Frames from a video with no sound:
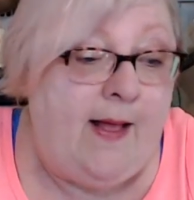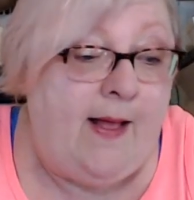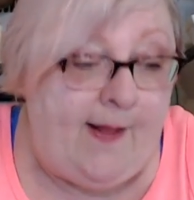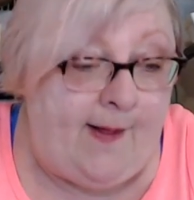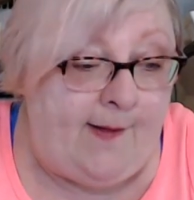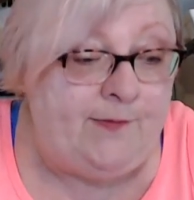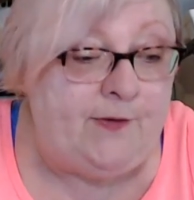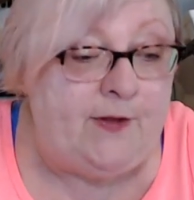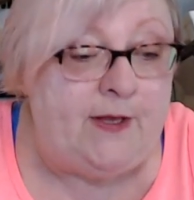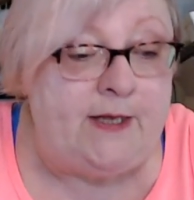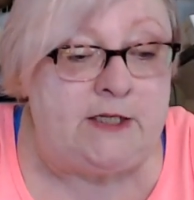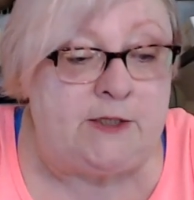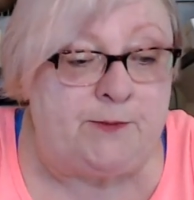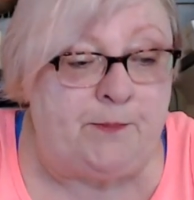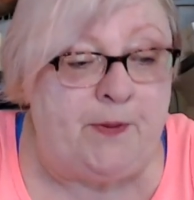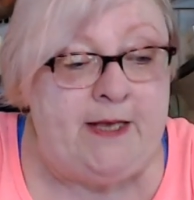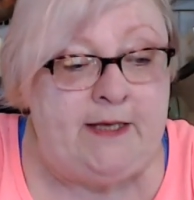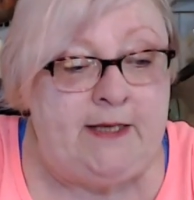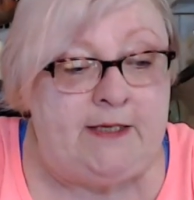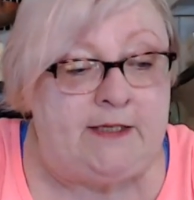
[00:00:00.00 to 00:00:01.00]
And it's
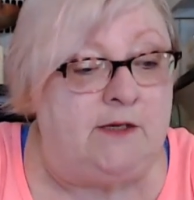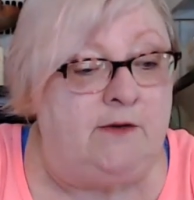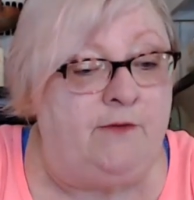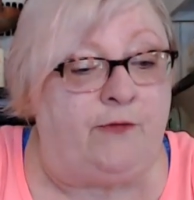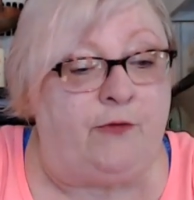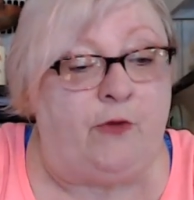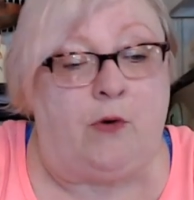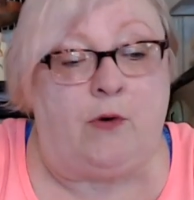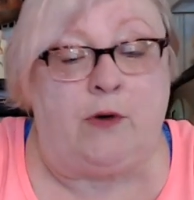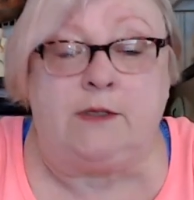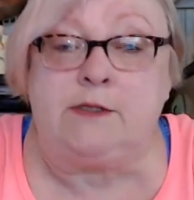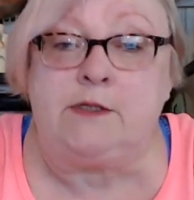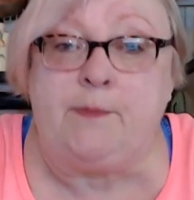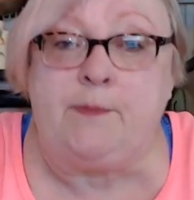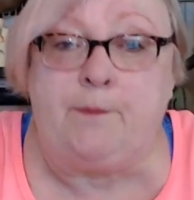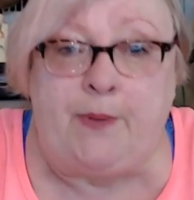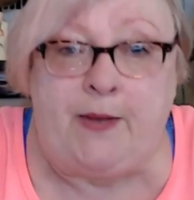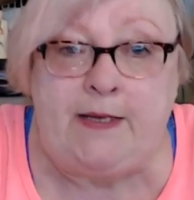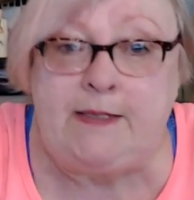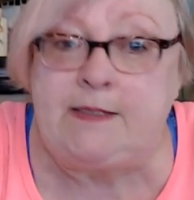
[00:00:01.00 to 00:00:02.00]
pinks and florals and
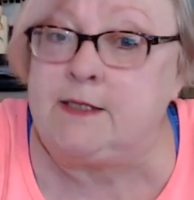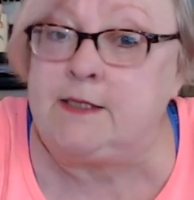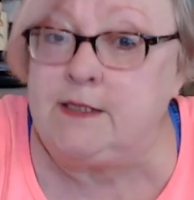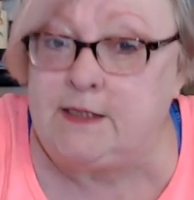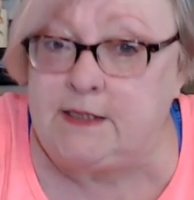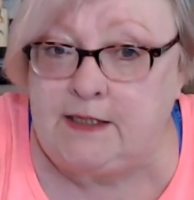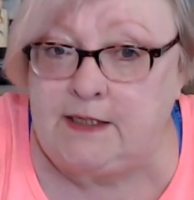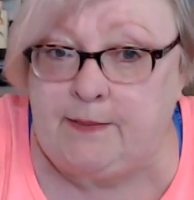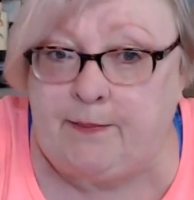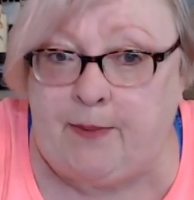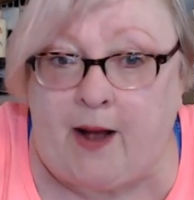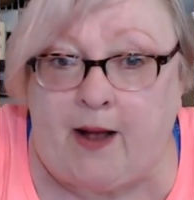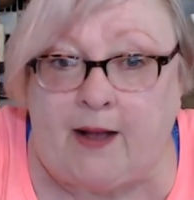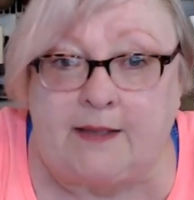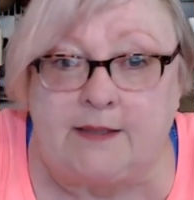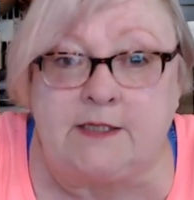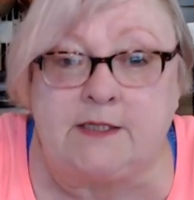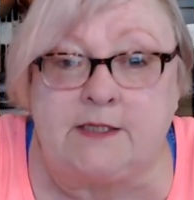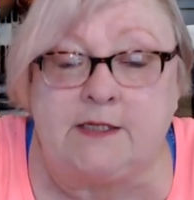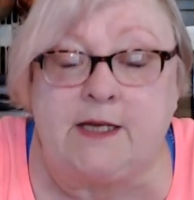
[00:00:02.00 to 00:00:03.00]
pinks and
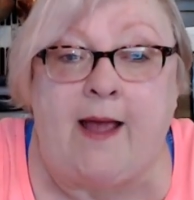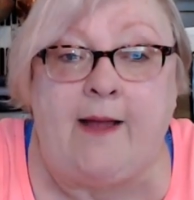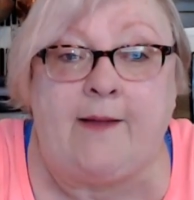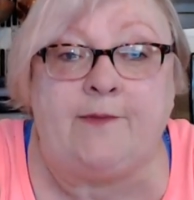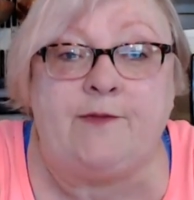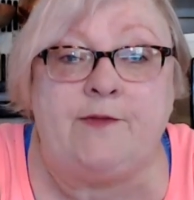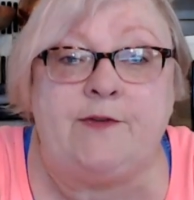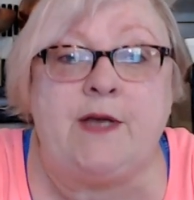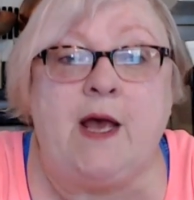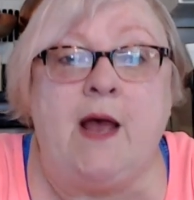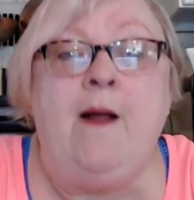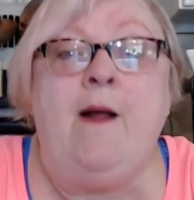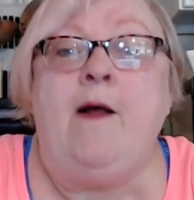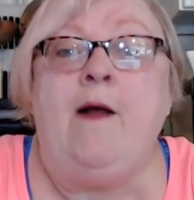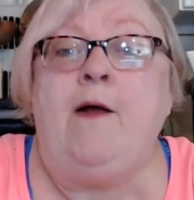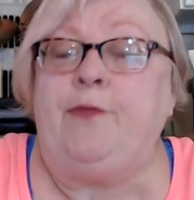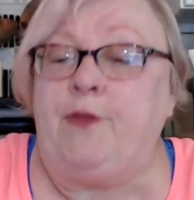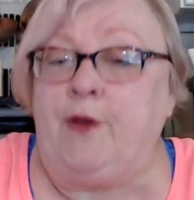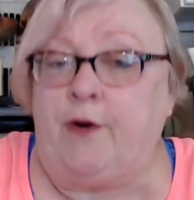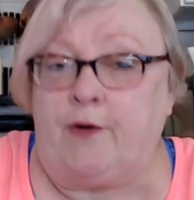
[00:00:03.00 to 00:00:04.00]
teapots. And
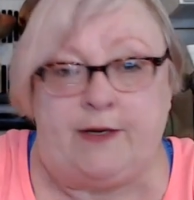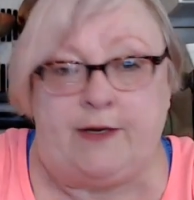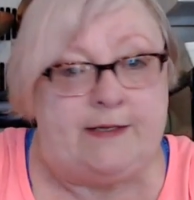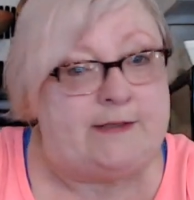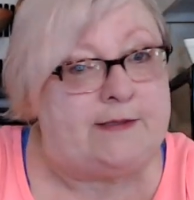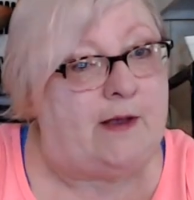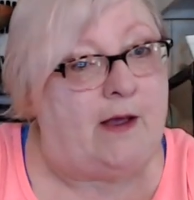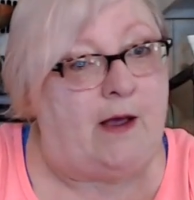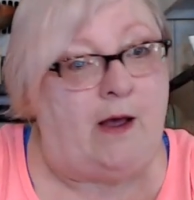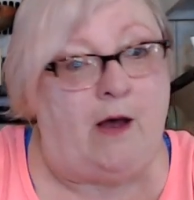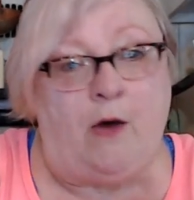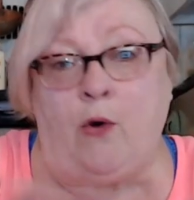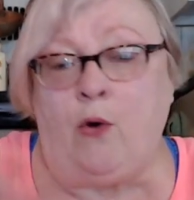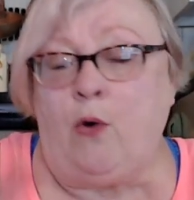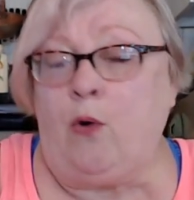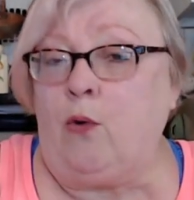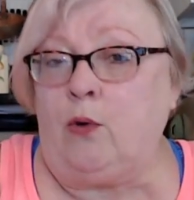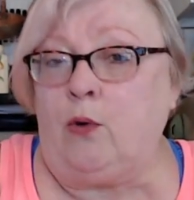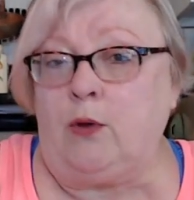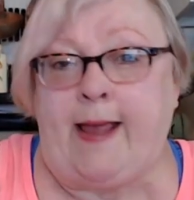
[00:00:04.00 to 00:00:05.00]
there is a
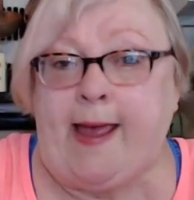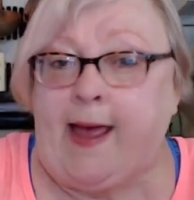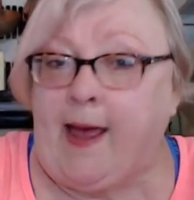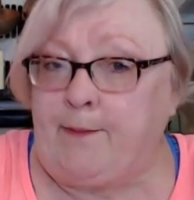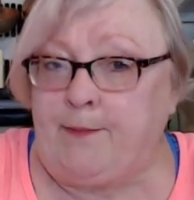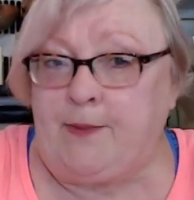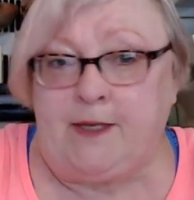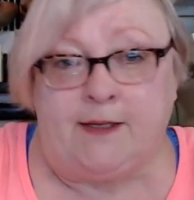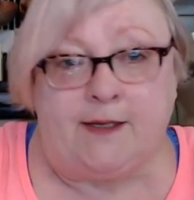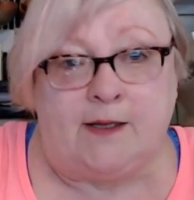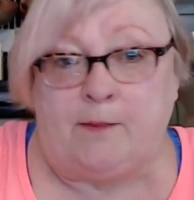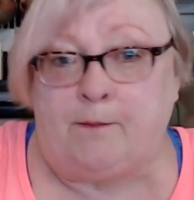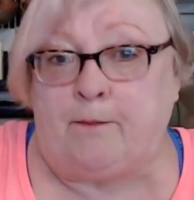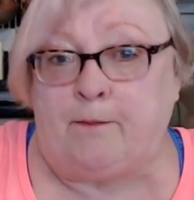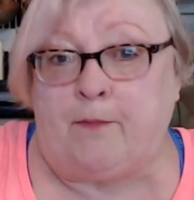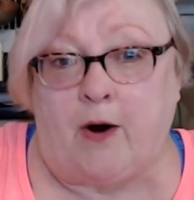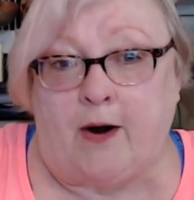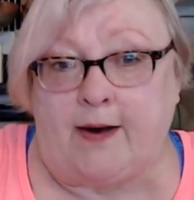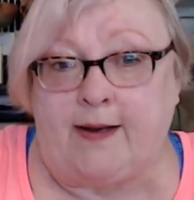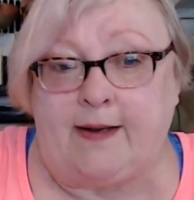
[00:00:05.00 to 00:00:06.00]
whole happy little
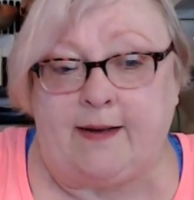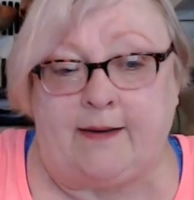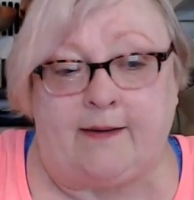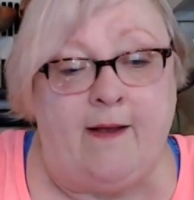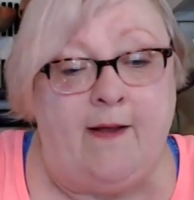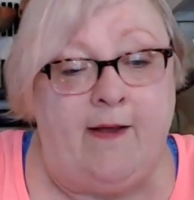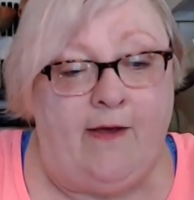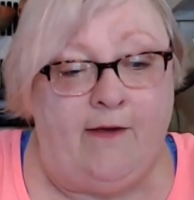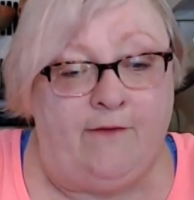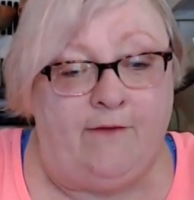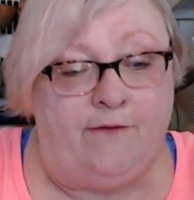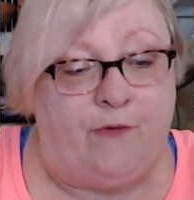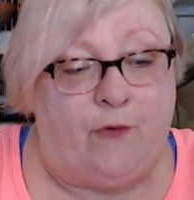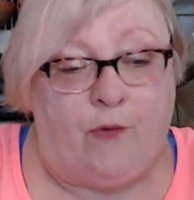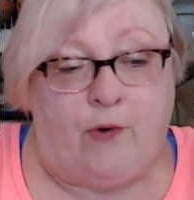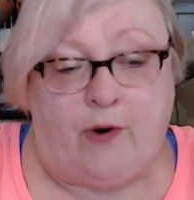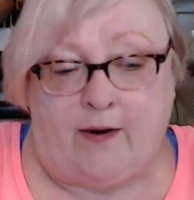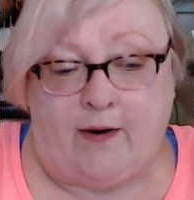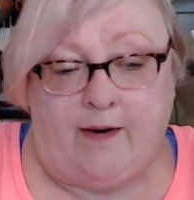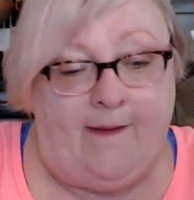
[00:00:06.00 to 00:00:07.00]
market
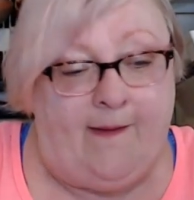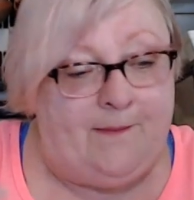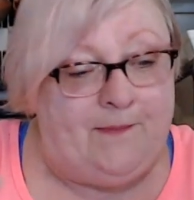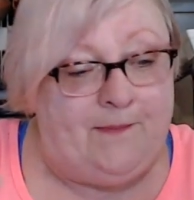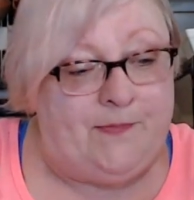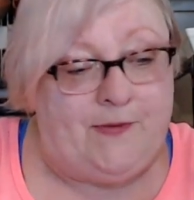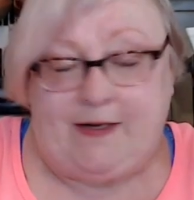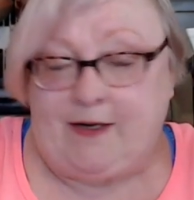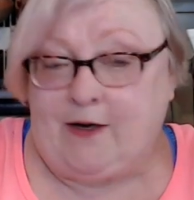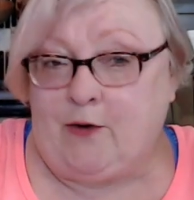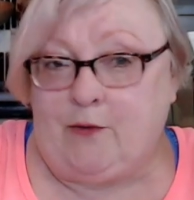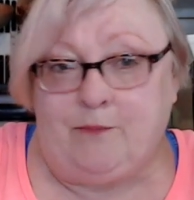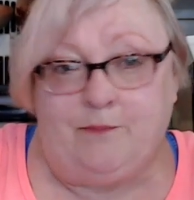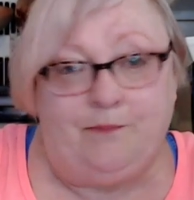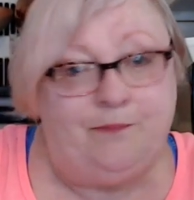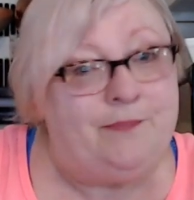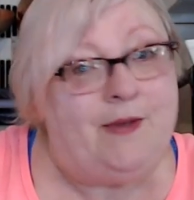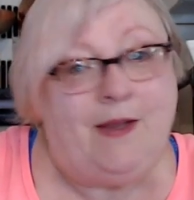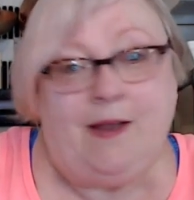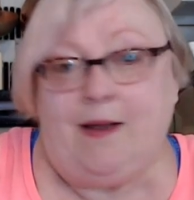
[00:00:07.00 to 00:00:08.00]
for, you know,
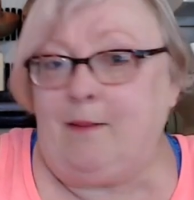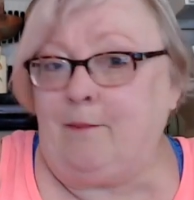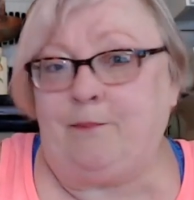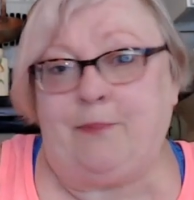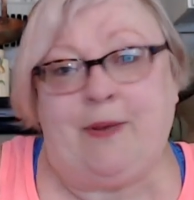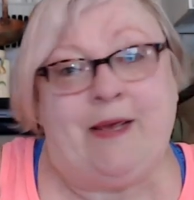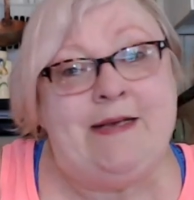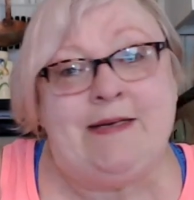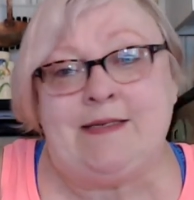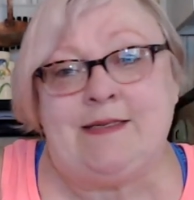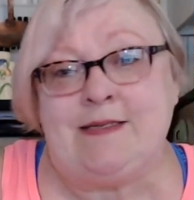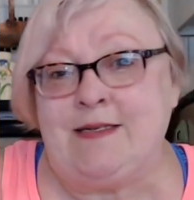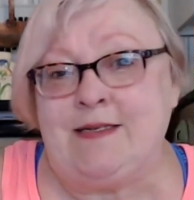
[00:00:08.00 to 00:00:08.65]
pinks and